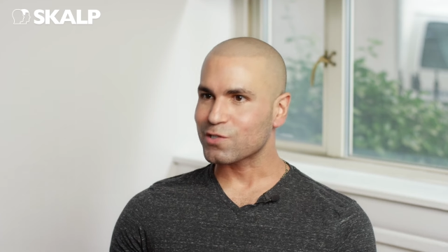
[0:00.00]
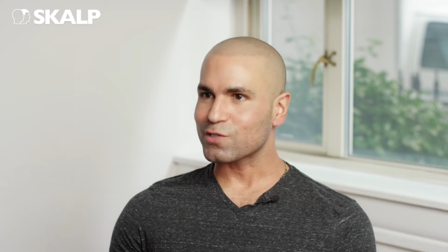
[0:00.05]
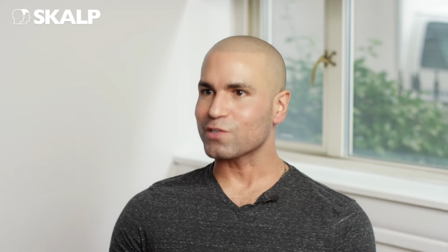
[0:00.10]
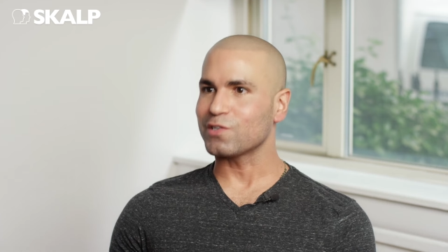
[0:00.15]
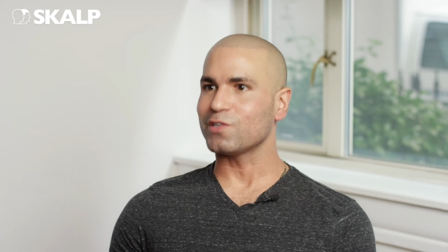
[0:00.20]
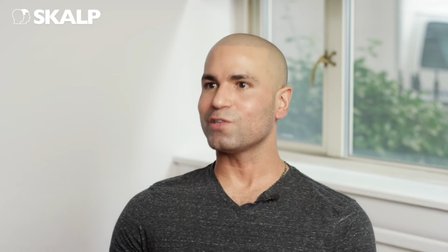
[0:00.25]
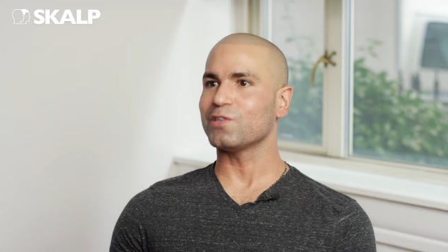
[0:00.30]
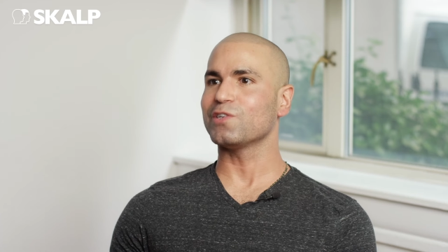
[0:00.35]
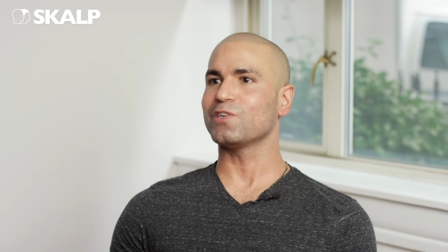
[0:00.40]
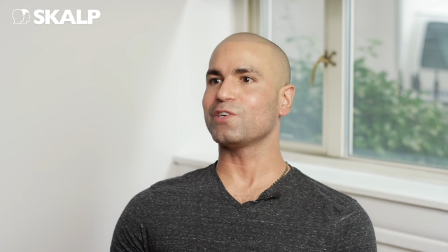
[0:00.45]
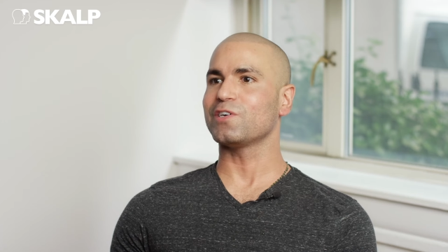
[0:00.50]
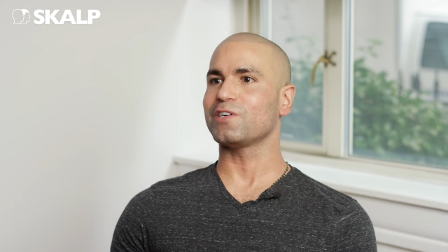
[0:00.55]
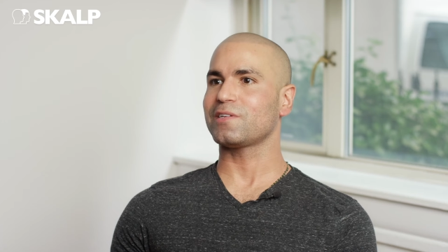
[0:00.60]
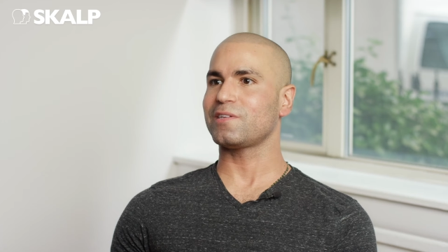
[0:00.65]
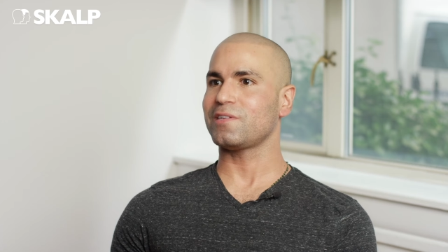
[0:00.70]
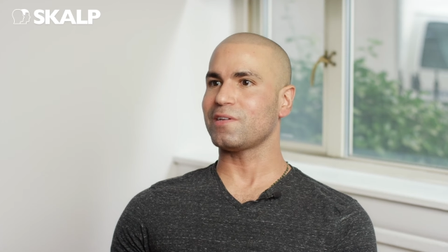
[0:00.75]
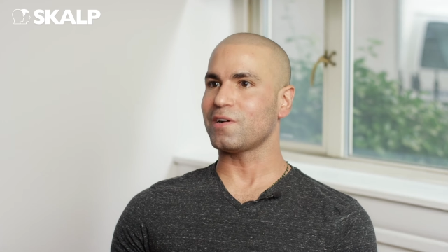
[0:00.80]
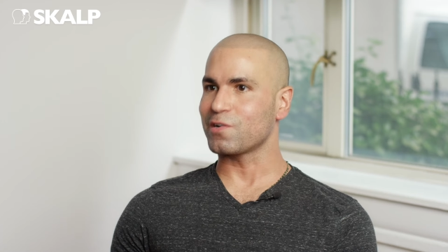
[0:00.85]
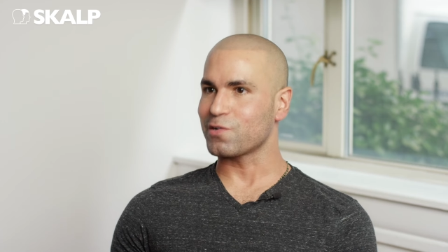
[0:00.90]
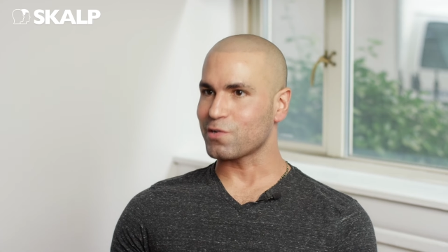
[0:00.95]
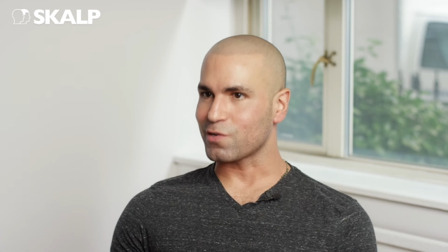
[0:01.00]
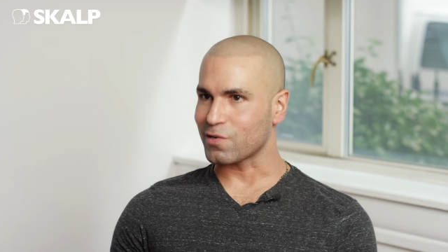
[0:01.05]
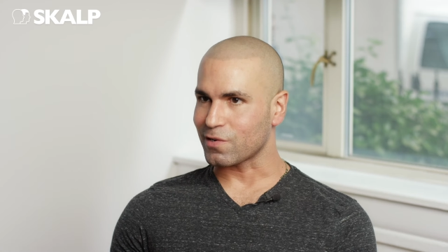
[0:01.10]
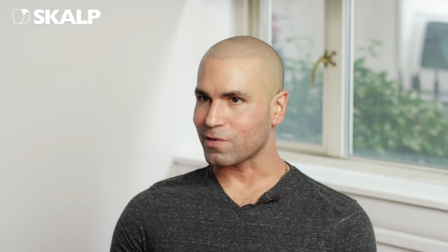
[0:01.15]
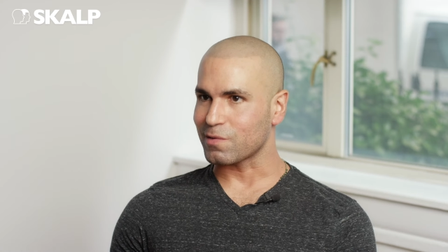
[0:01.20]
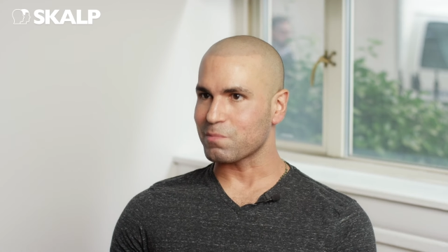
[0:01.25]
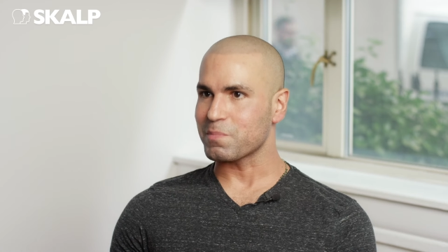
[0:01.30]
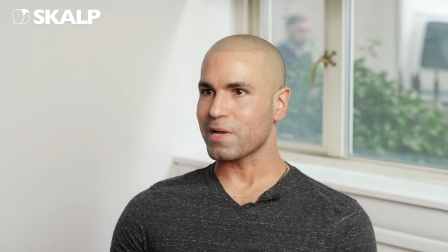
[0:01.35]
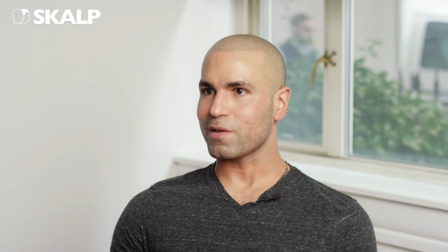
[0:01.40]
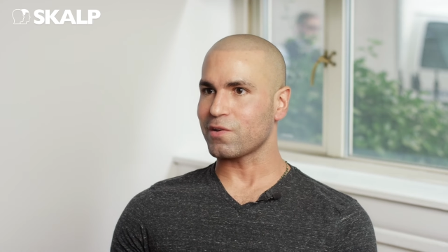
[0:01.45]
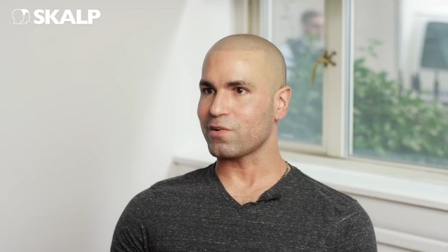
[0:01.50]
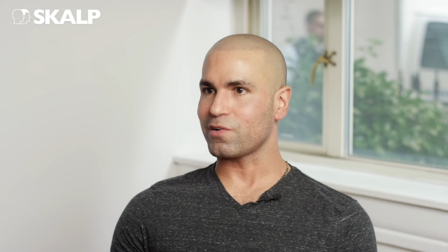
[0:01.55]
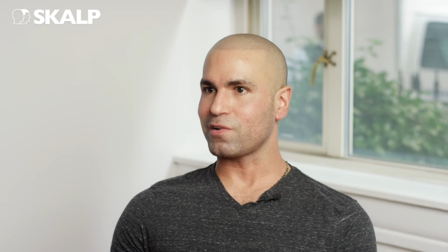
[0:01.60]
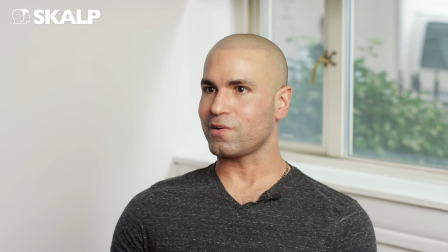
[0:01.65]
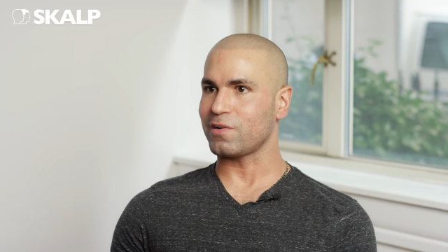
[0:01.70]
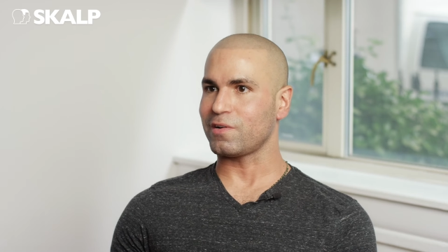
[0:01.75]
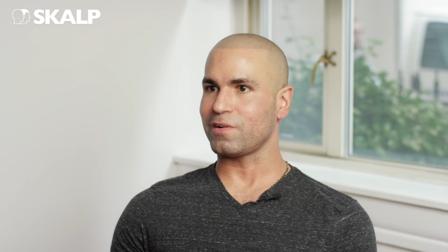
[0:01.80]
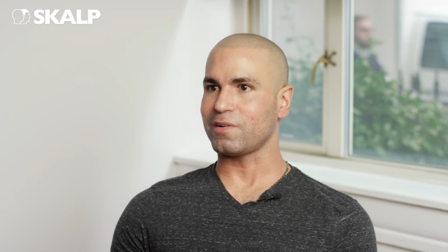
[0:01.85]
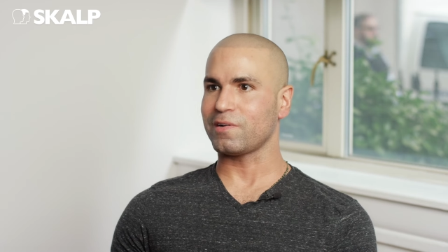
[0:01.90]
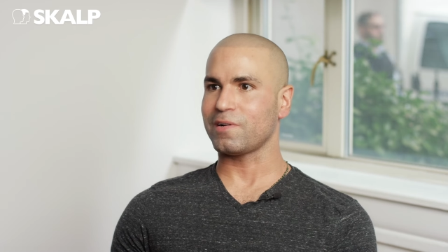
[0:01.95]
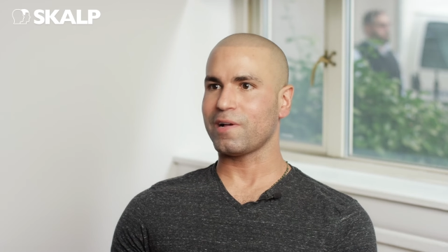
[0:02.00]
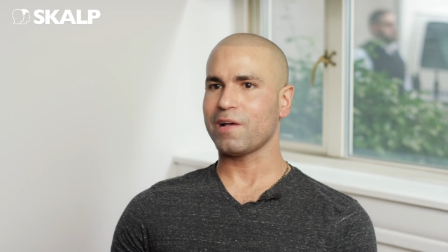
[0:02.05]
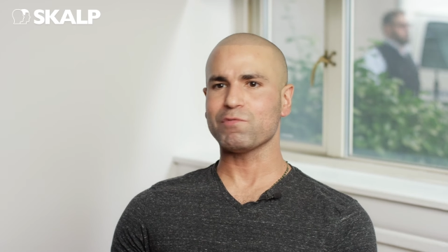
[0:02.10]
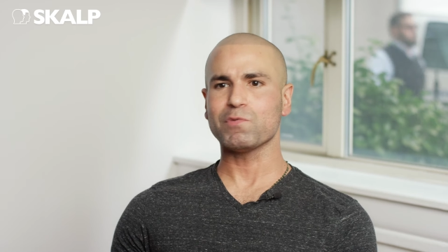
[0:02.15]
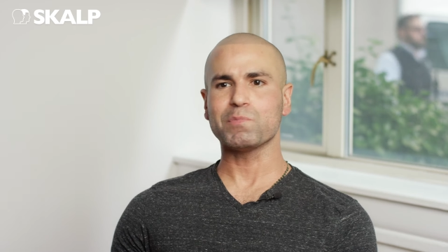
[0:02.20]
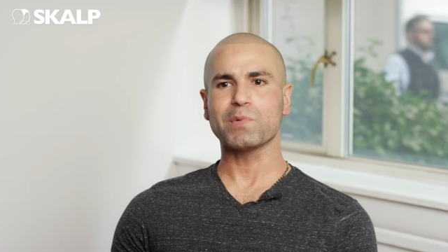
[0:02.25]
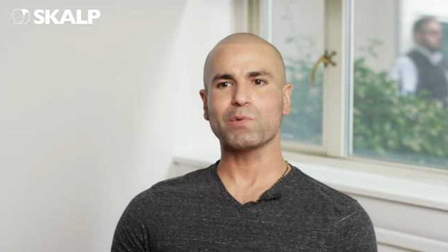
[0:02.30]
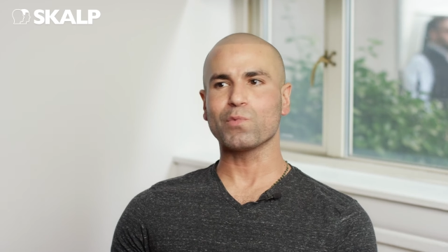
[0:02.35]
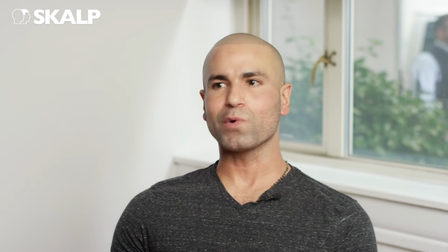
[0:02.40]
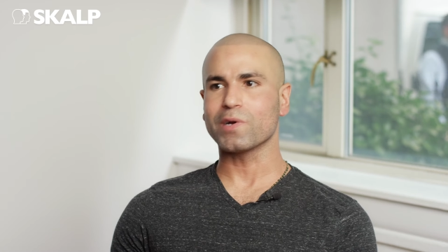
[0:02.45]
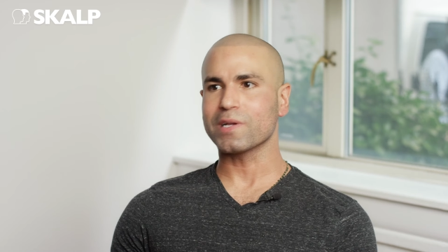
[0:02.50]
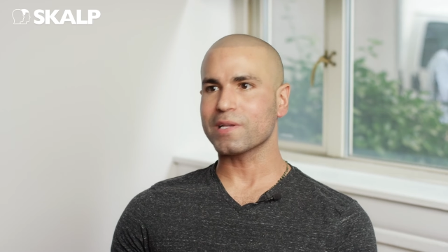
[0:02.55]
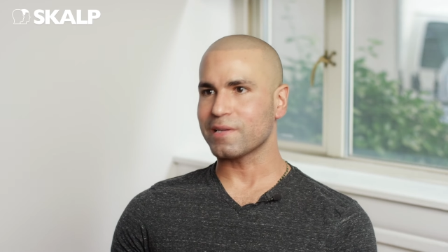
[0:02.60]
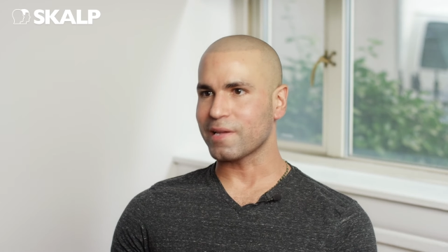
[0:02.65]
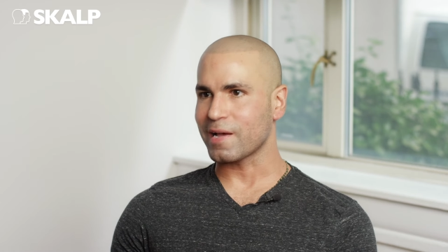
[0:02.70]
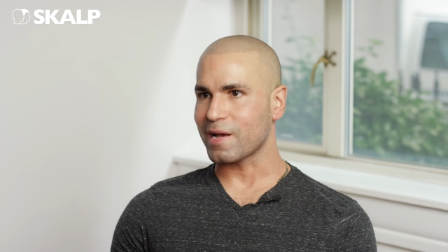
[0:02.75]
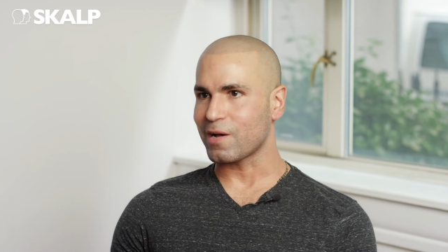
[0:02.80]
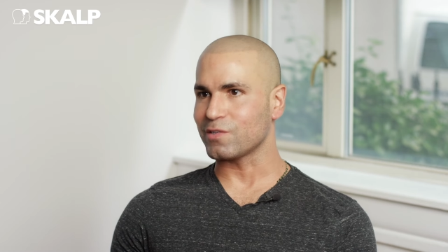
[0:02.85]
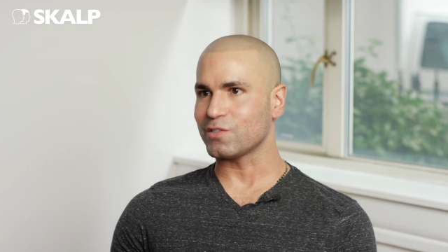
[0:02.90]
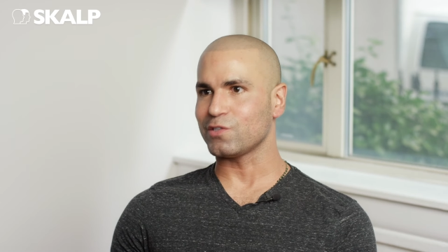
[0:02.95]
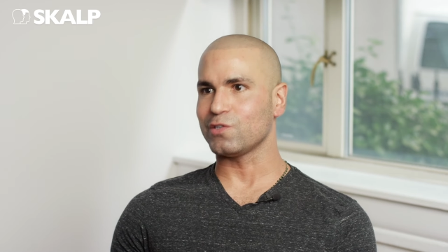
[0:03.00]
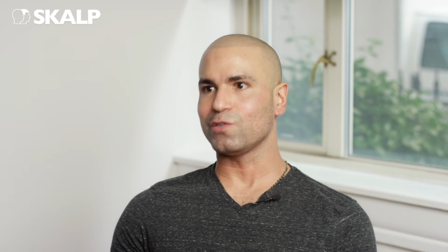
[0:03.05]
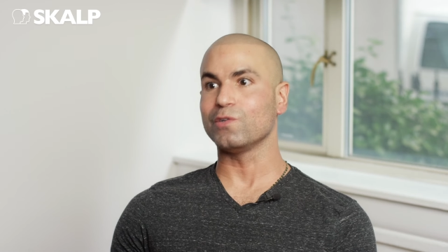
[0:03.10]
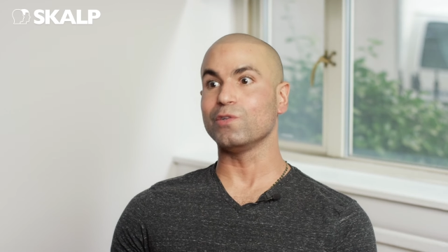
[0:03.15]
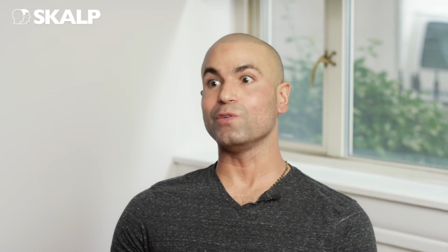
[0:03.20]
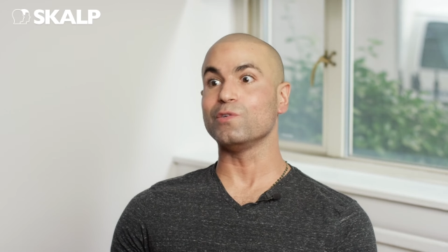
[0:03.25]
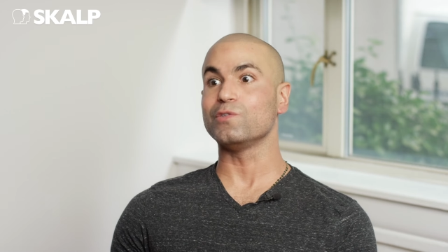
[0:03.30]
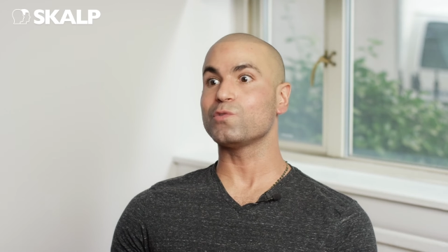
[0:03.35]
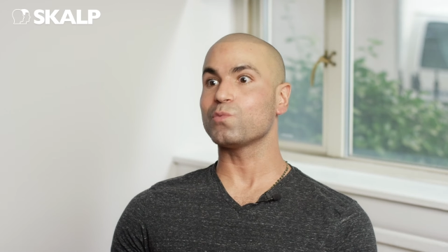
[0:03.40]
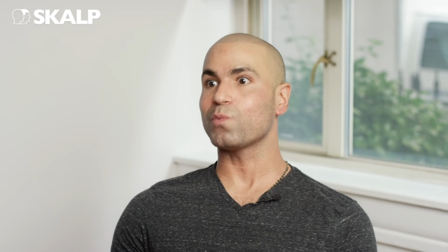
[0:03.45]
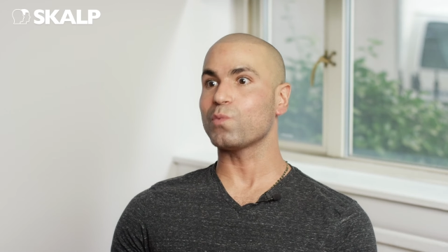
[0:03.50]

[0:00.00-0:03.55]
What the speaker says: or you look younger, or better, or have you been working out? Did you lose